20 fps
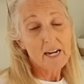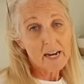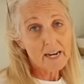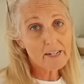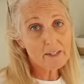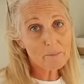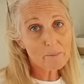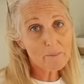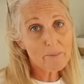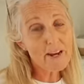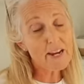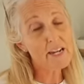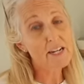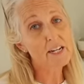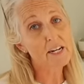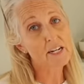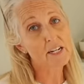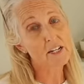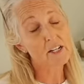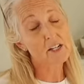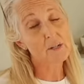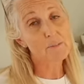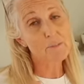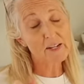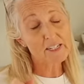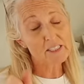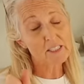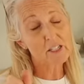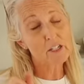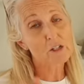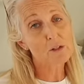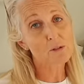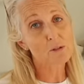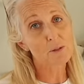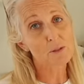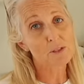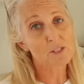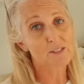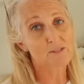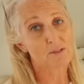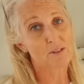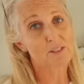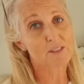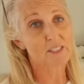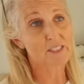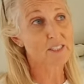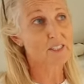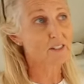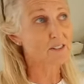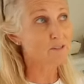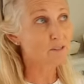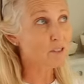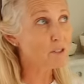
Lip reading: And it makes a huge difference in here.